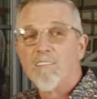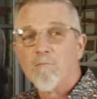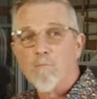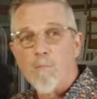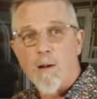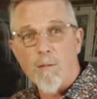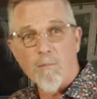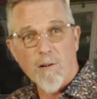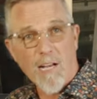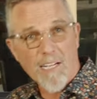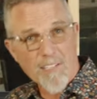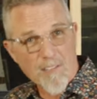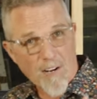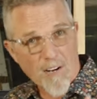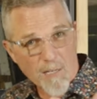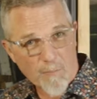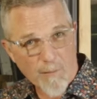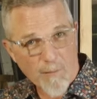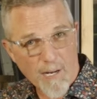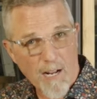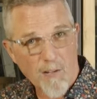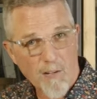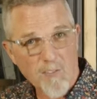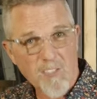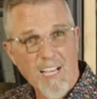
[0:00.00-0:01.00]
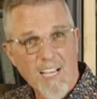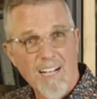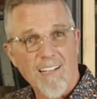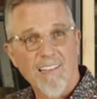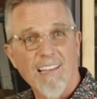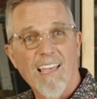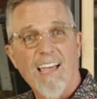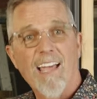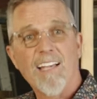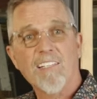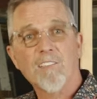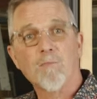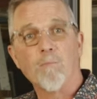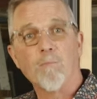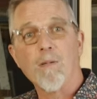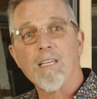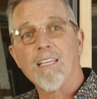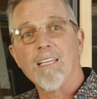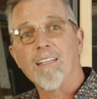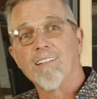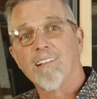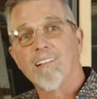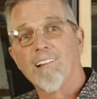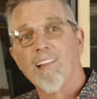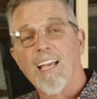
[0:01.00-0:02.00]
Remember I talked about offset glass
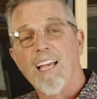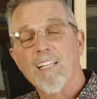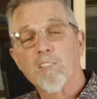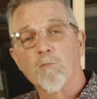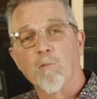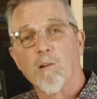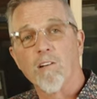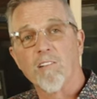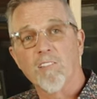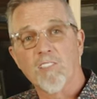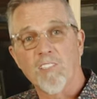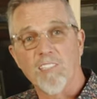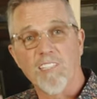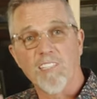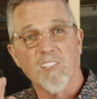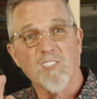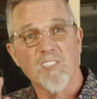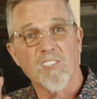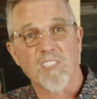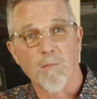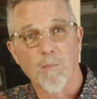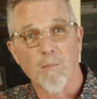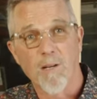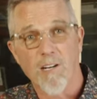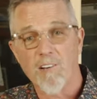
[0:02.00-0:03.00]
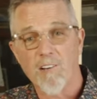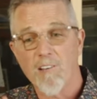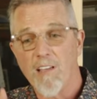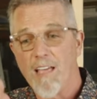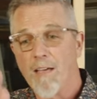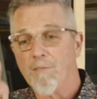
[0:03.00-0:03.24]
being glass where it's dissimilar, you